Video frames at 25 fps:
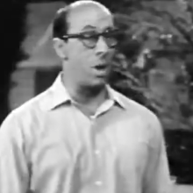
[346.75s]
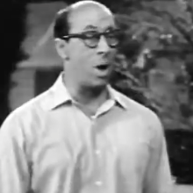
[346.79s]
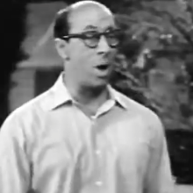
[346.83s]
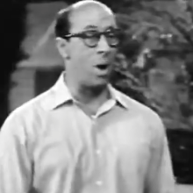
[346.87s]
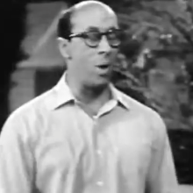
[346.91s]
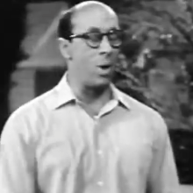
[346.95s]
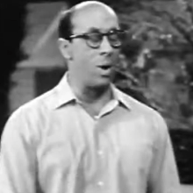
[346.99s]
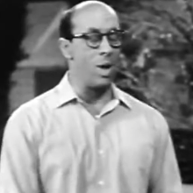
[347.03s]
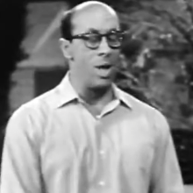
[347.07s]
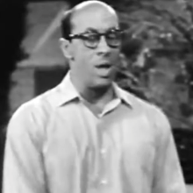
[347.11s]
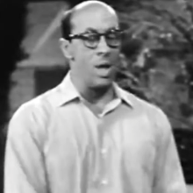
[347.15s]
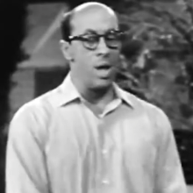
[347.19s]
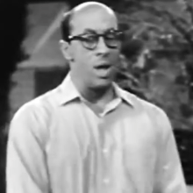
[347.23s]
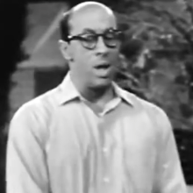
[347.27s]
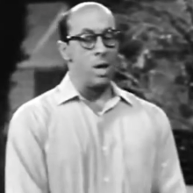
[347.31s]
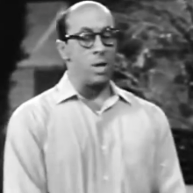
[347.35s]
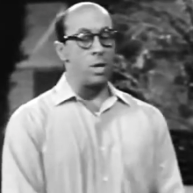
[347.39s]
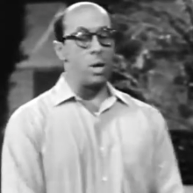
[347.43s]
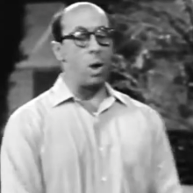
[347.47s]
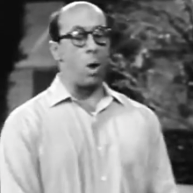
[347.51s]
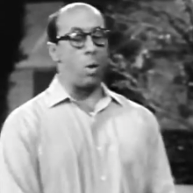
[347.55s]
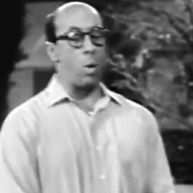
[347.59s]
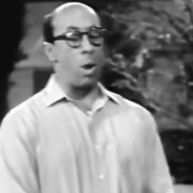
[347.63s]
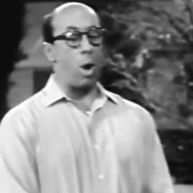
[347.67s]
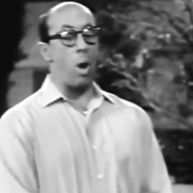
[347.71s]
that.
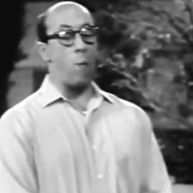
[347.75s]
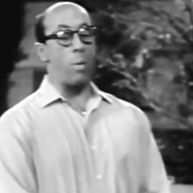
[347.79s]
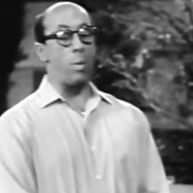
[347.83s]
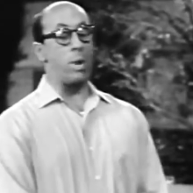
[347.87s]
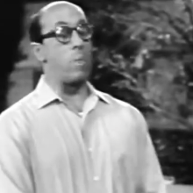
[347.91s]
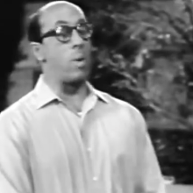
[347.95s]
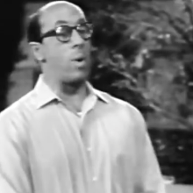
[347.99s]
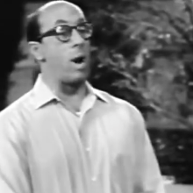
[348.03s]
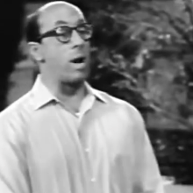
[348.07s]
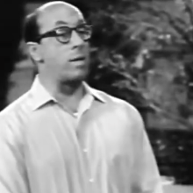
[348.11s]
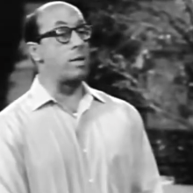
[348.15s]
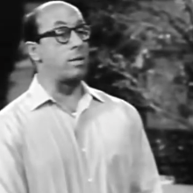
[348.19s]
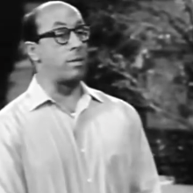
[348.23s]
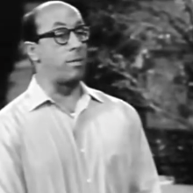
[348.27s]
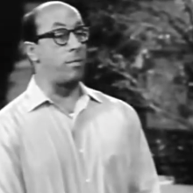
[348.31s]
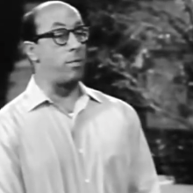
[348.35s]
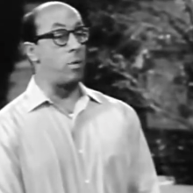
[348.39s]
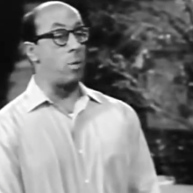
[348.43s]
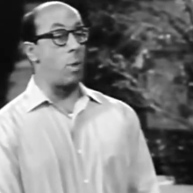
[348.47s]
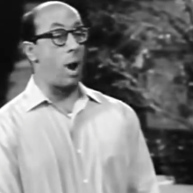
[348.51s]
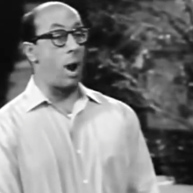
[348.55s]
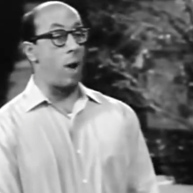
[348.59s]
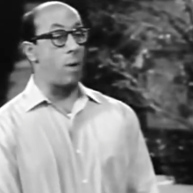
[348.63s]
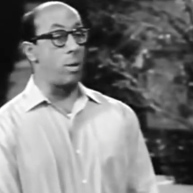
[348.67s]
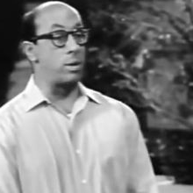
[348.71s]
No, no, all we want is a
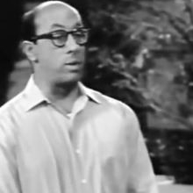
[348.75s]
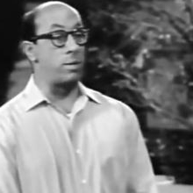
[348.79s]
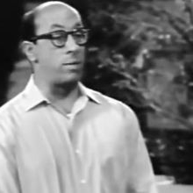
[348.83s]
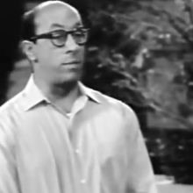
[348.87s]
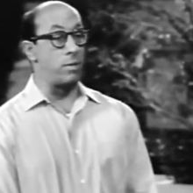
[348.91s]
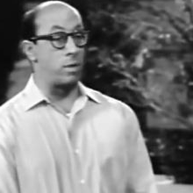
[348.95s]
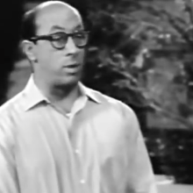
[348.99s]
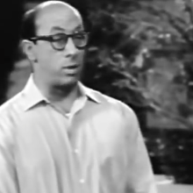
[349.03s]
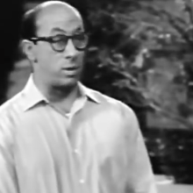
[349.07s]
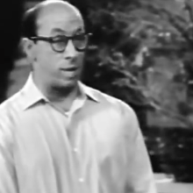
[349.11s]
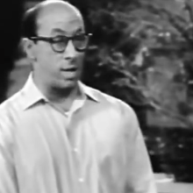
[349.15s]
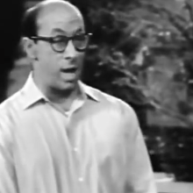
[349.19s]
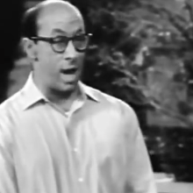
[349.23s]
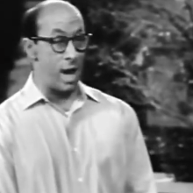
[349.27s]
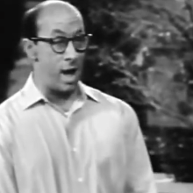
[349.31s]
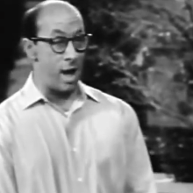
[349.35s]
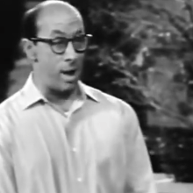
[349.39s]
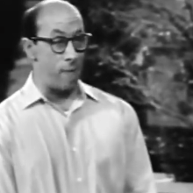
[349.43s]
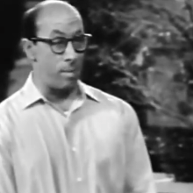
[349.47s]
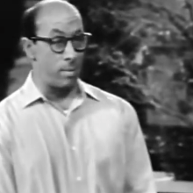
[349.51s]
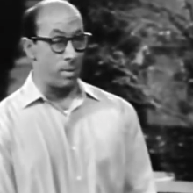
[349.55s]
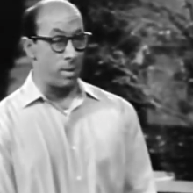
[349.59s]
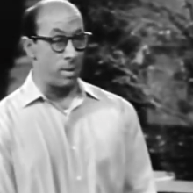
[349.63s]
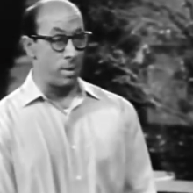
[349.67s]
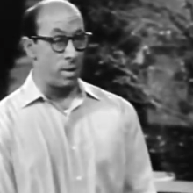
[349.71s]
few hours of your
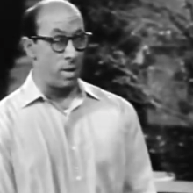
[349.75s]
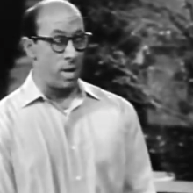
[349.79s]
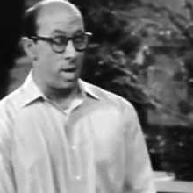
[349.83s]
time.